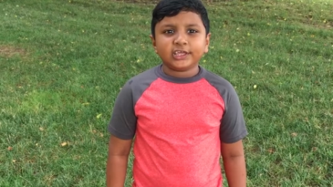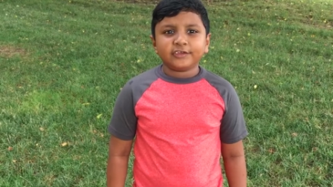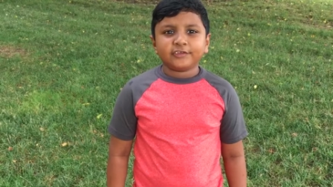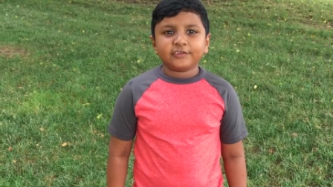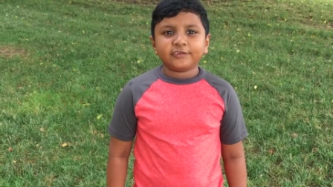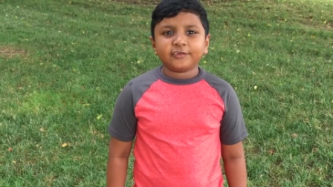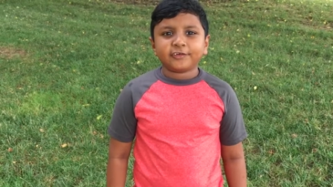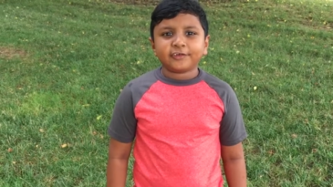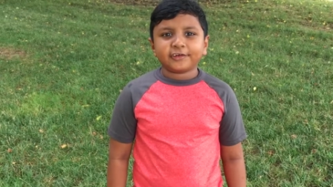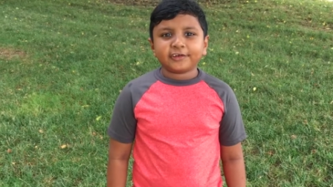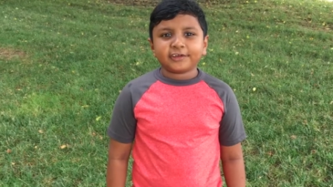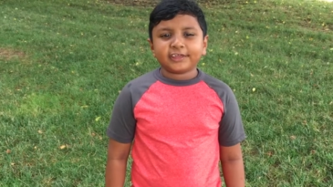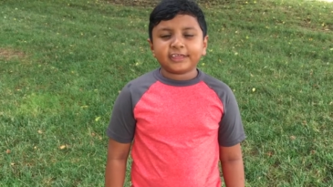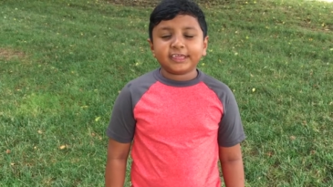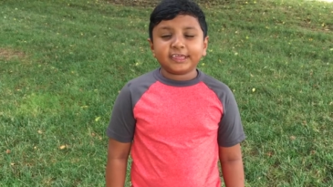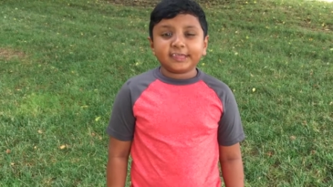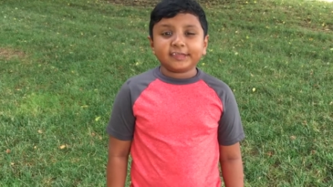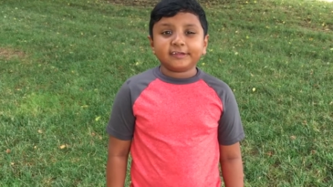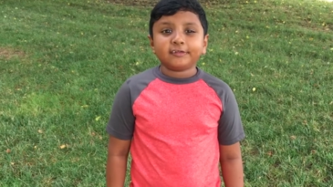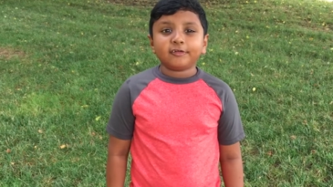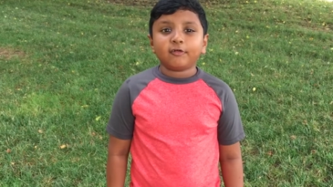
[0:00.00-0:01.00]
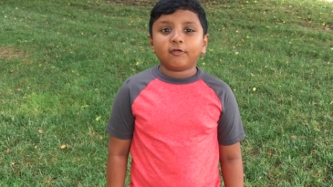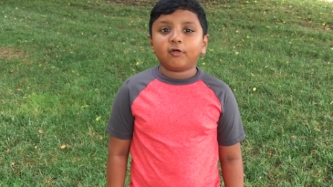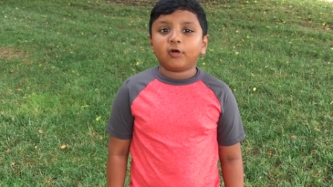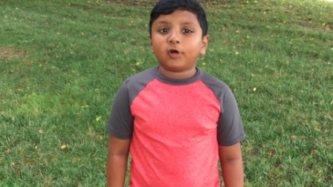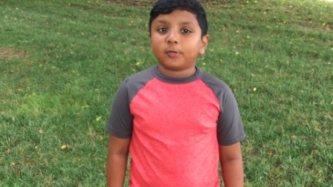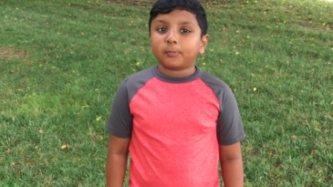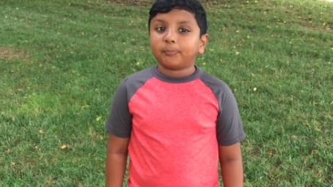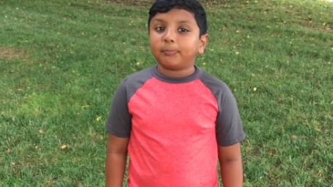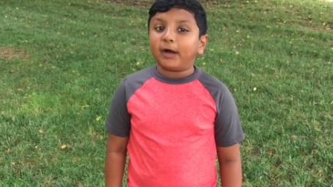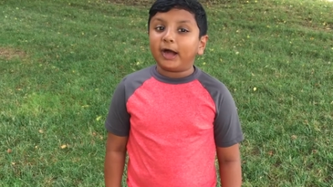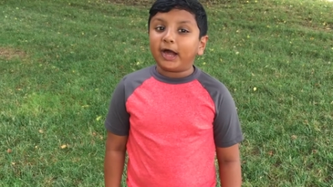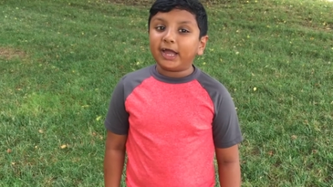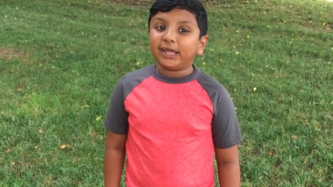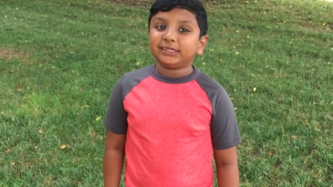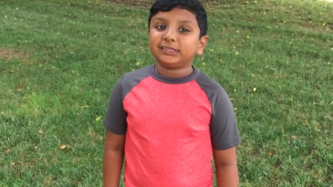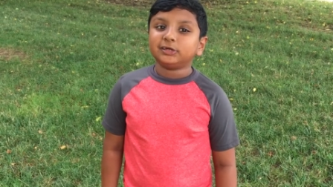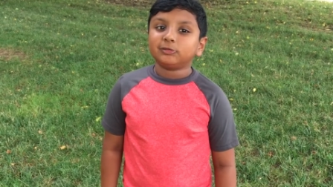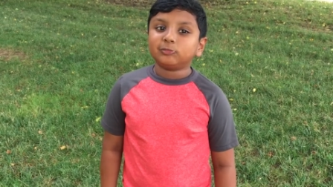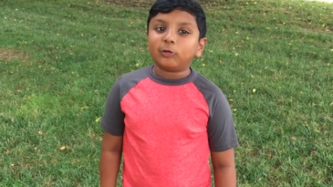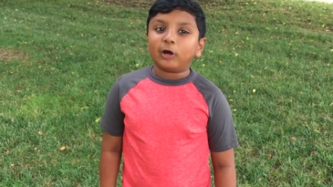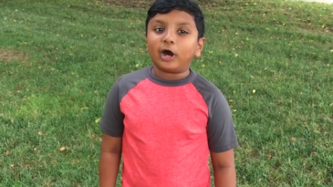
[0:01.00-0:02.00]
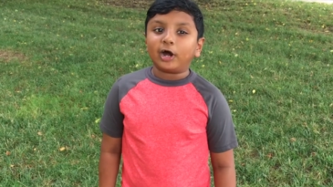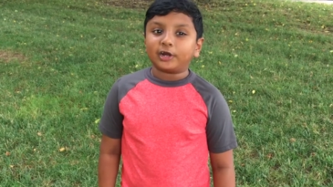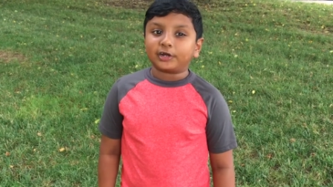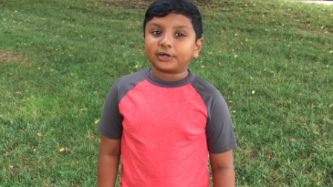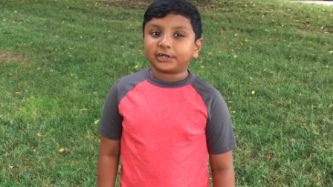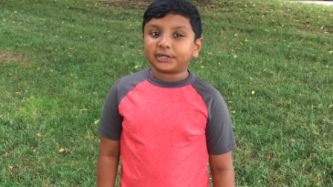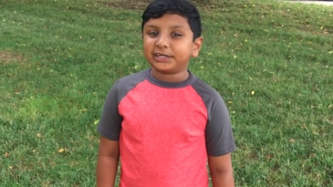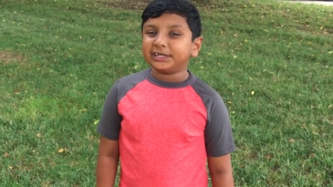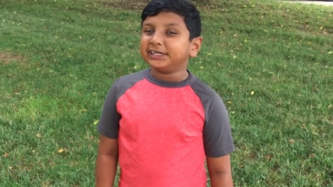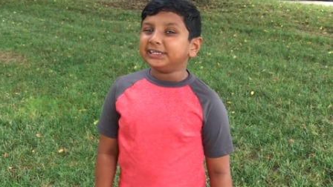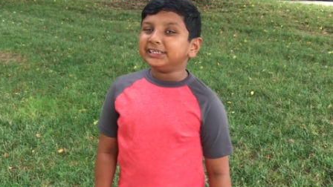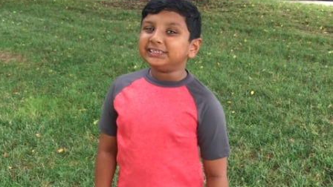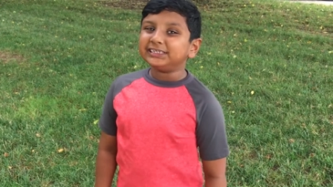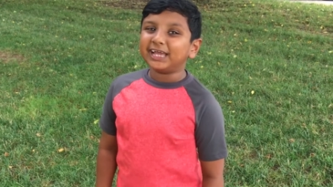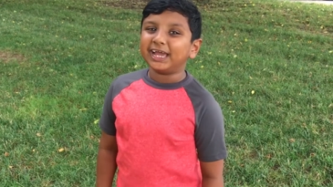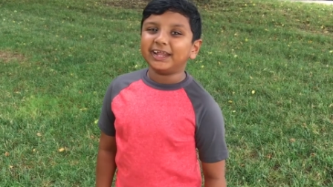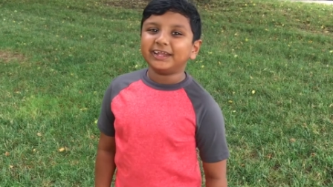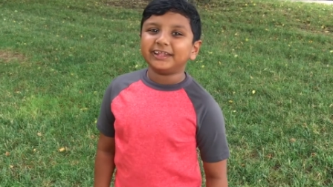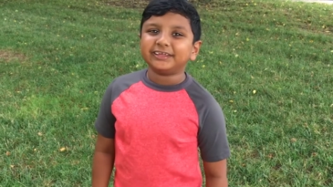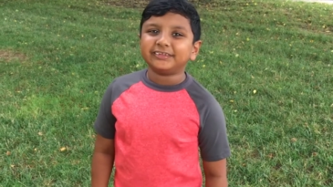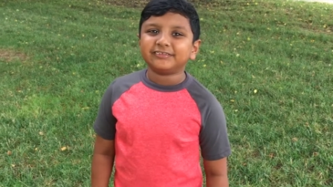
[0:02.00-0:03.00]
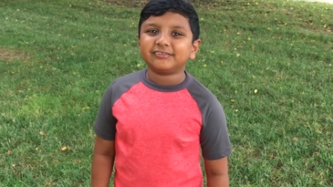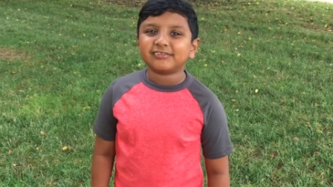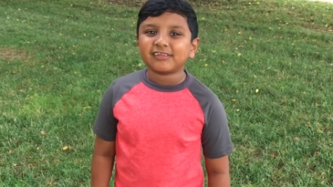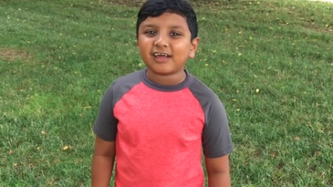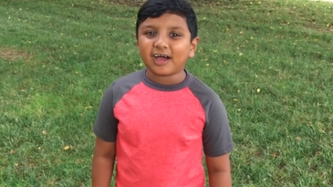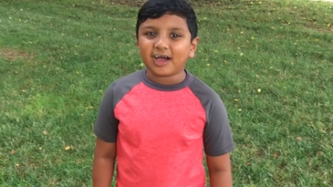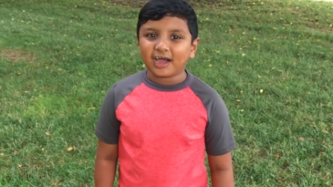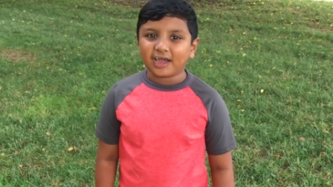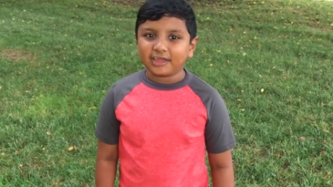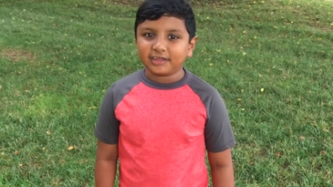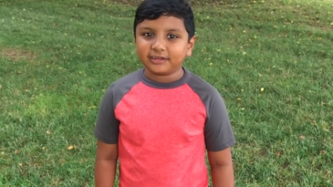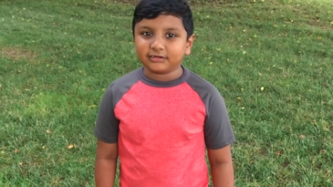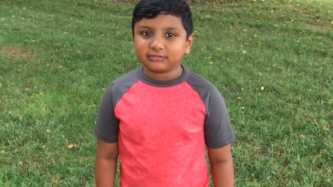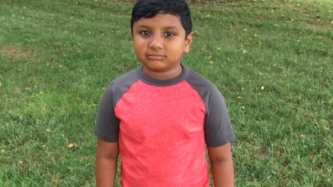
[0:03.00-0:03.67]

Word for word: If you're in or by the water, get inside.